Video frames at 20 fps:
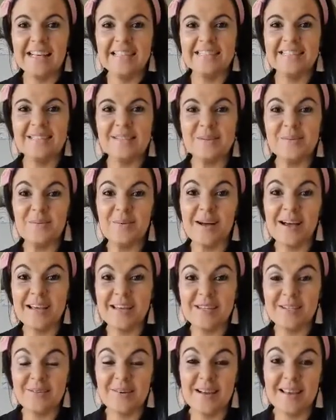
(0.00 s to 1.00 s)
So
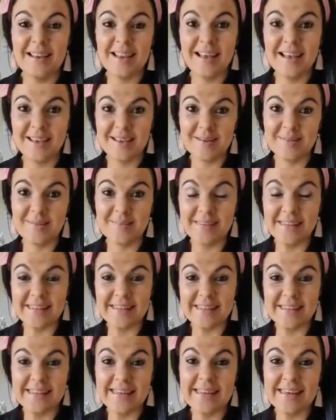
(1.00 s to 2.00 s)
why do I like
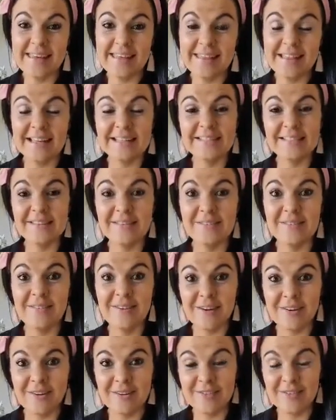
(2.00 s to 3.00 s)
PE? That's a
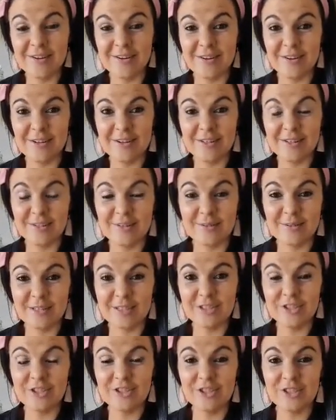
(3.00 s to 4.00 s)
very good
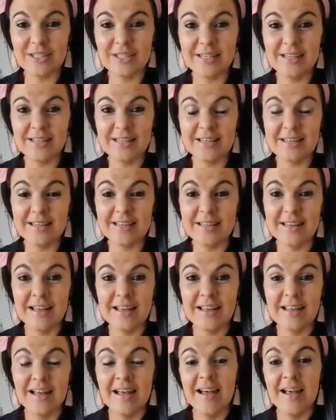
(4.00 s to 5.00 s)
question.
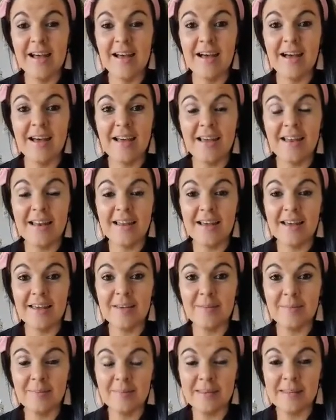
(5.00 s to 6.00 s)
I
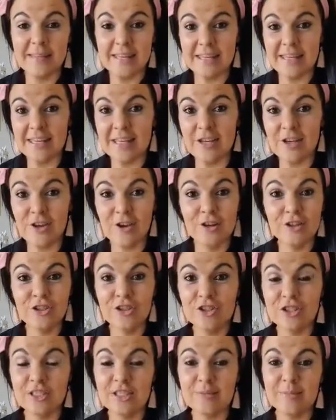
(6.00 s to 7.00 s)
like PE not
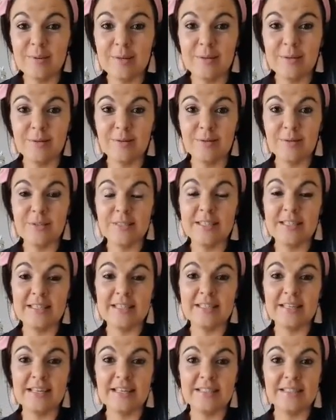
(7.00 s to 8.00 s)
just because it
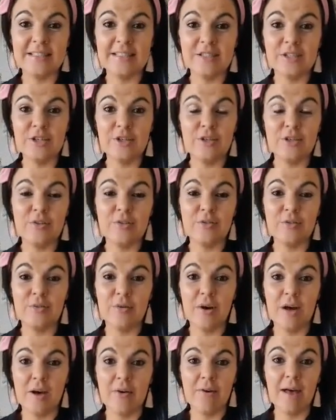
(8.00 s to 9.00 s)
is good for
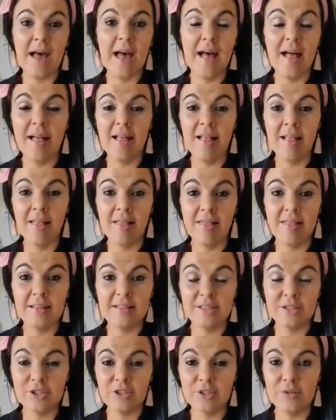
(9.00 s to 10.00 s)
our health,
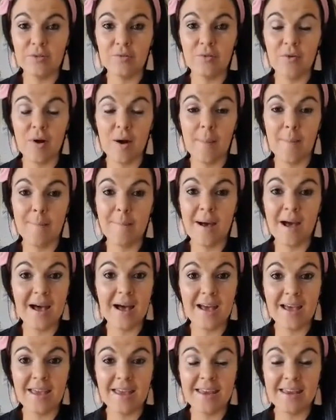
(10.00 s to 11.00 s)
it's good for our
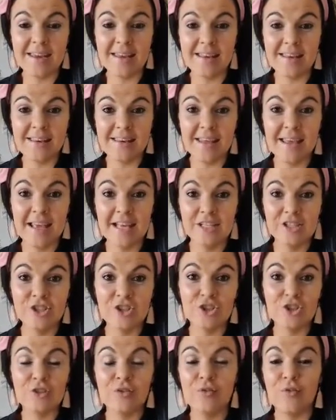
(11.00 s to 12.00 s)
mind,
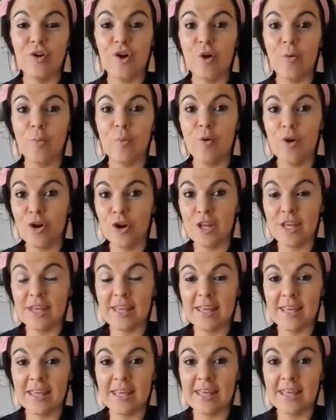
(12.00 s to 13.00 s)
it's good for our
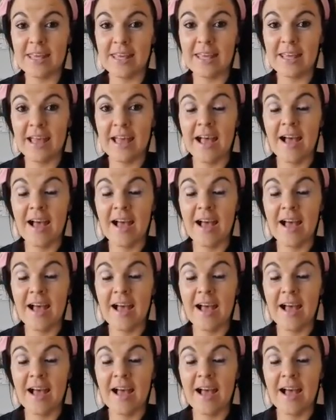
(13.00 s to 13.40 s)
body.